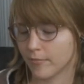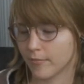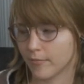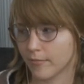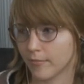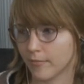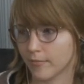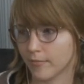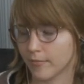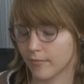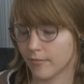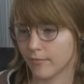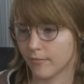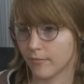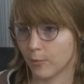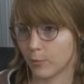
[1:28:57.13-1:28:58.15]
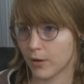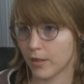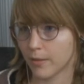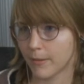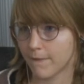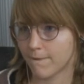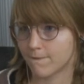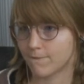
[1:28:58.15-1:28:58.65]
What is
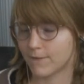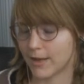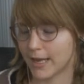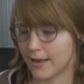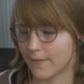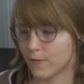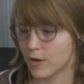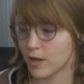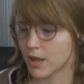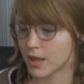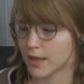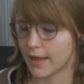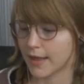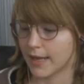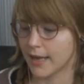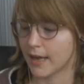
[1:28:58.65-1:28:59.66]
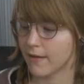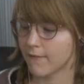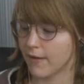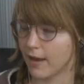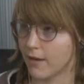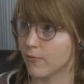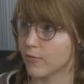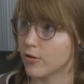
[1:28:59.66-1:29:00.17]
my favorite scene I've
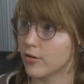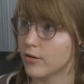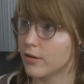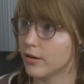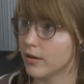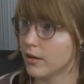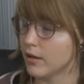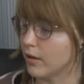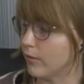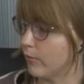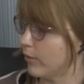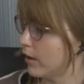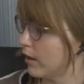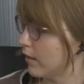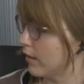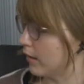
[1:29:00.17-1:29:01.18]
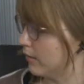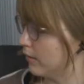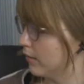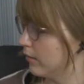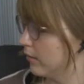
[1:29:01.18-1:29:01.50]
ever done? What is it?